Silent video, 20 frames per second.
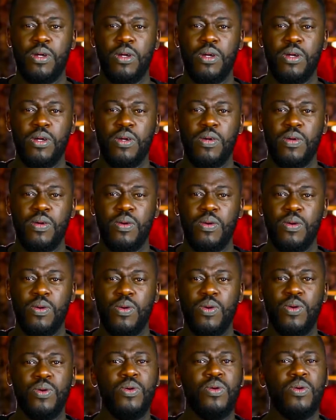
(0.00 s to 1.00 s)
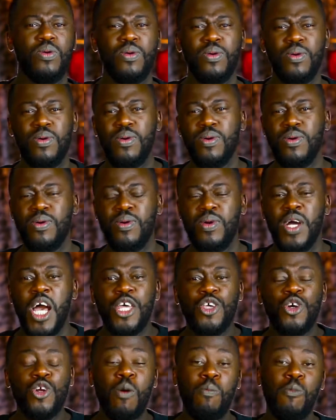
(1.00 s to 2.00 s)
Mm. Ooh.
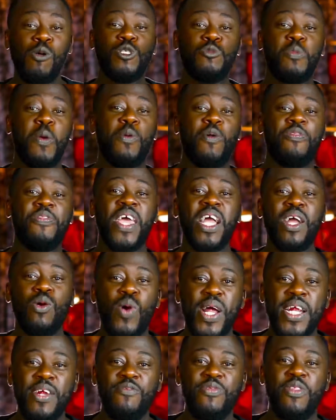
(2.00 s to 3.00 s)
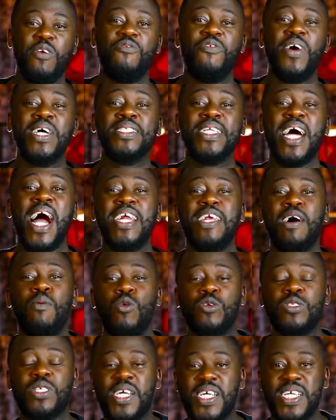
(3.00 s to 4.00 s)
You know, most people think when the first Adam
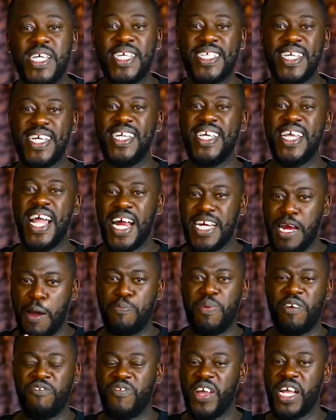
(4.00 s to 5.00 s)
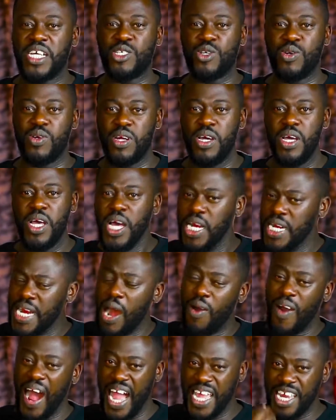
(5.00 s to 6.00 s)
was created, he had a perfection.
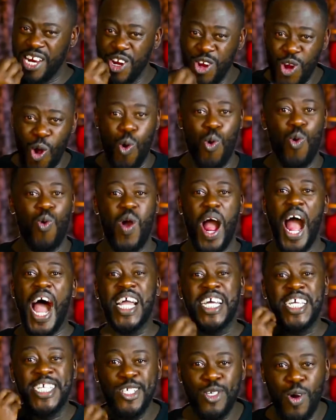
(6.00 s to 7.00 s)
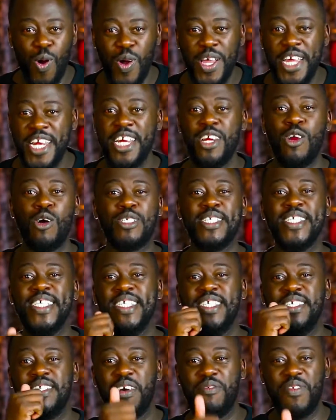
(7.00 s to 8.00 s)
Now, I know, I know he did not
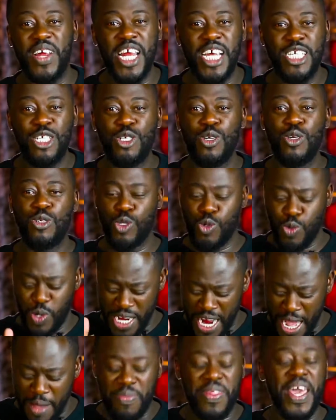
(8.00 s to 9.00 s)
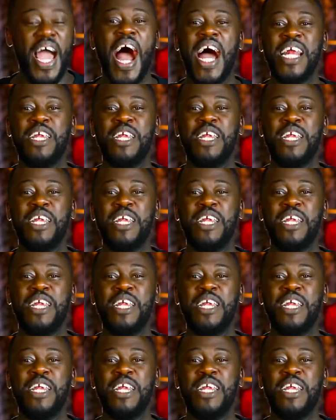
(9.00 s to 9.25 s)
need the revelation to name the